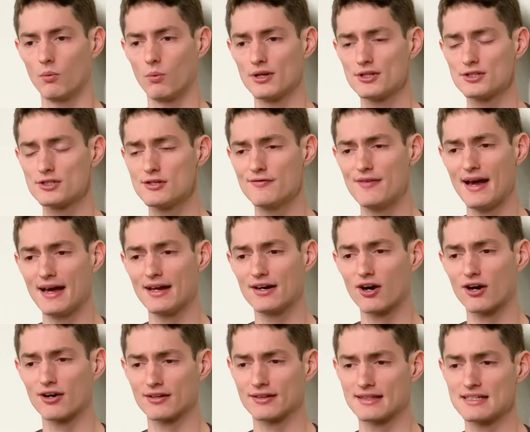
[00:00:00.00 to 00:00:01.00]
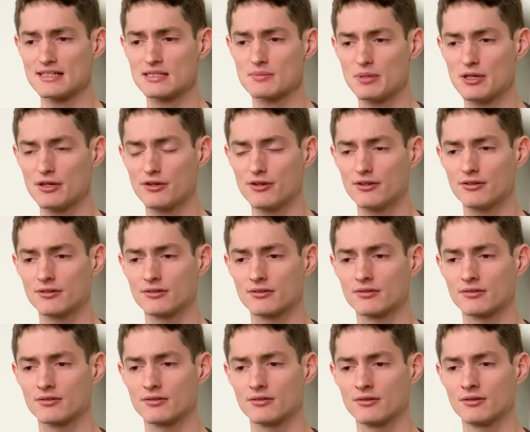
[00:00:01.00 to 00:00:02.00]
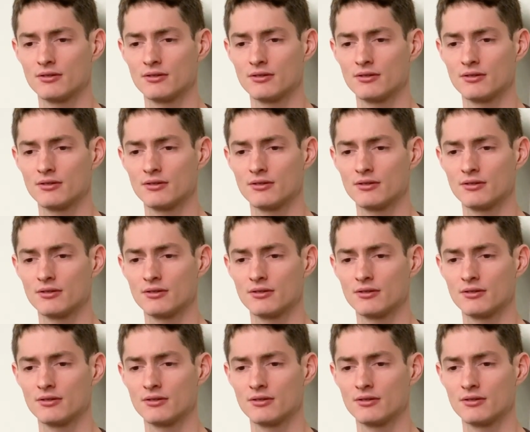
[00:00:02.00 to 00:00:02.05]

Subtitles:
Once you've had art this pure,